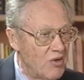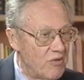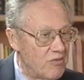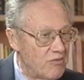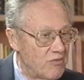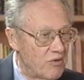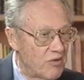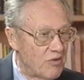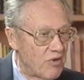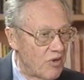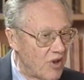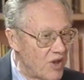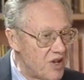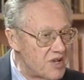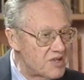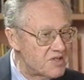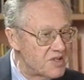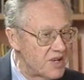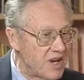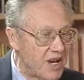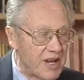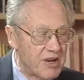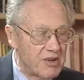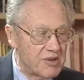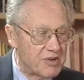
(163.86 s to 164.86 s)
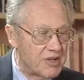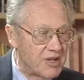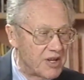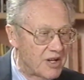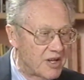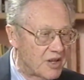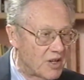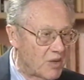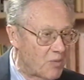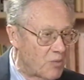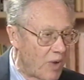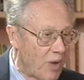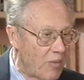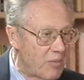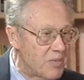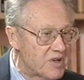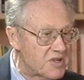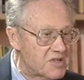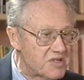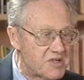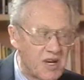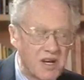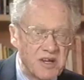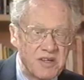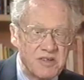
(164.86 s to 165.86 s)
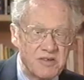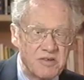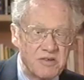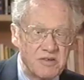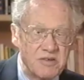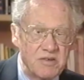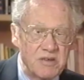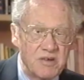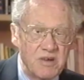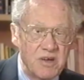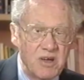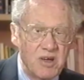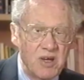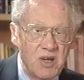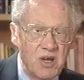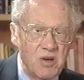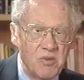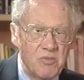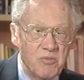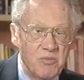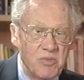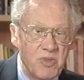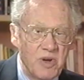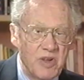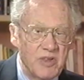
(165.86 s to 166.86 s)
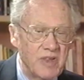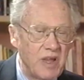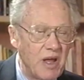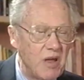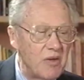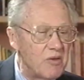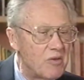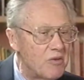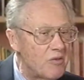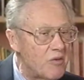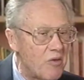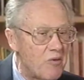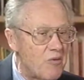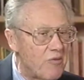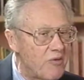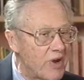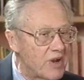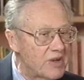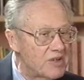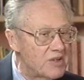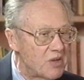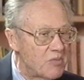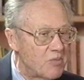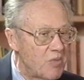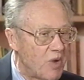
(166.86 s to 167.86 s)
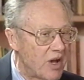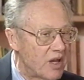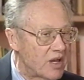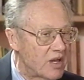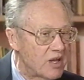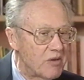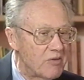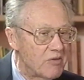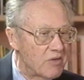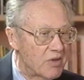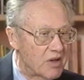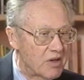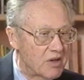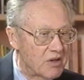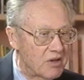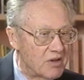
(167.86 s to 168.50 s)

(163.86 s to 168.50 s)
for less than I could get in the public sector, but never affected my giving.